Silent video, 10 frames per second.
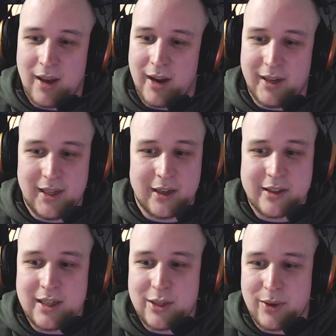An
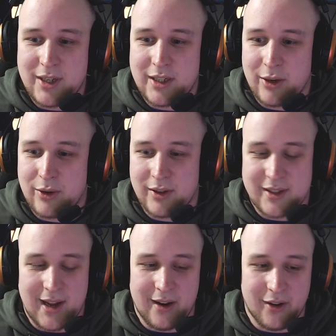ERC20 token
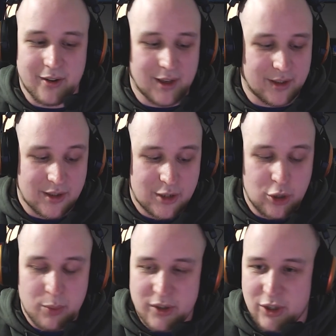standard is
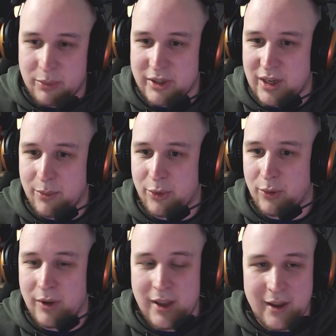super, super
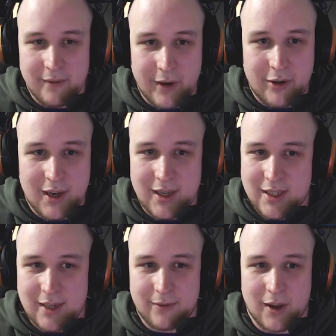simple, very
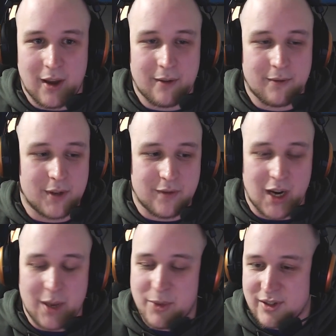easy for
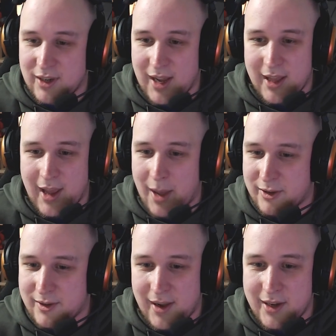developers to get their
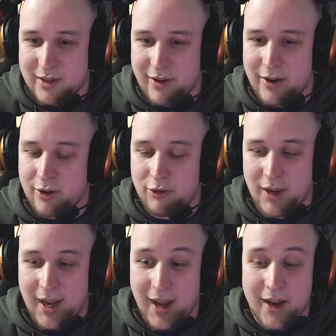heads around and
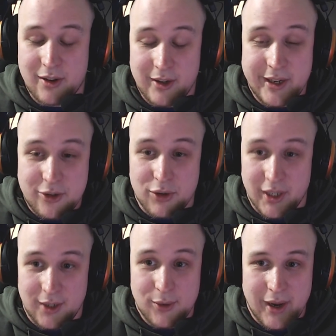create. And
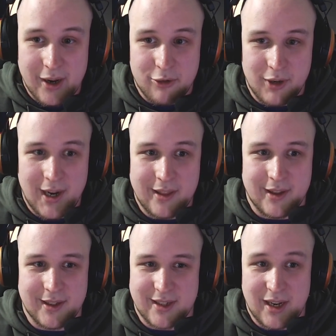literally, you can create
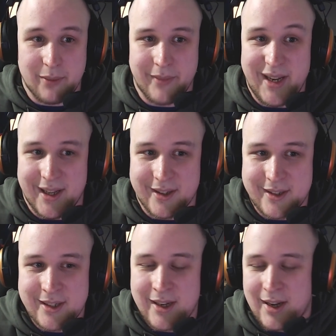these in
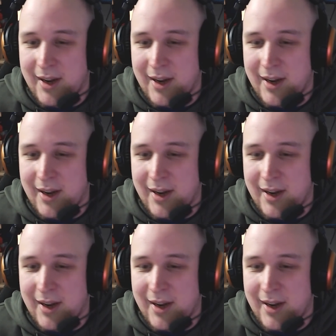minutes.